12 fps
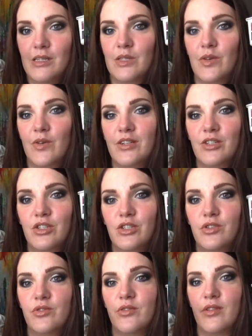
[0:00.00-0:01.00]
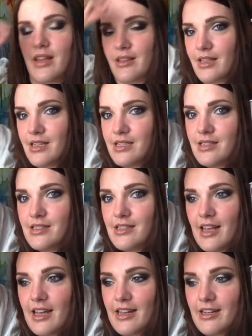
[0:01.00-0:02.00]
So I just do like this,
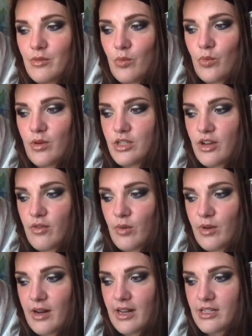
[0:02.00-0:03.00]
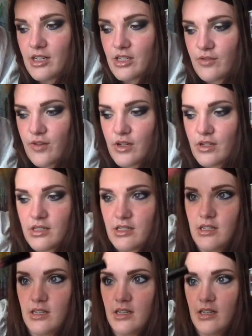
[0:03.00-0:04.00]
and whichever one I touch first
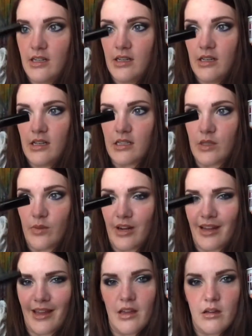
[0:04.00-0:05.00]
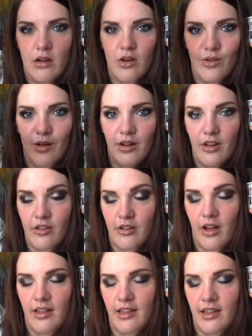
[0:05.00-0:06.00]
is the one I get. Oh, another
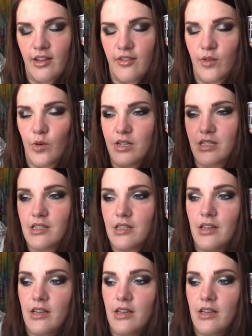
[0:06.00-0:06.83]
card, of course.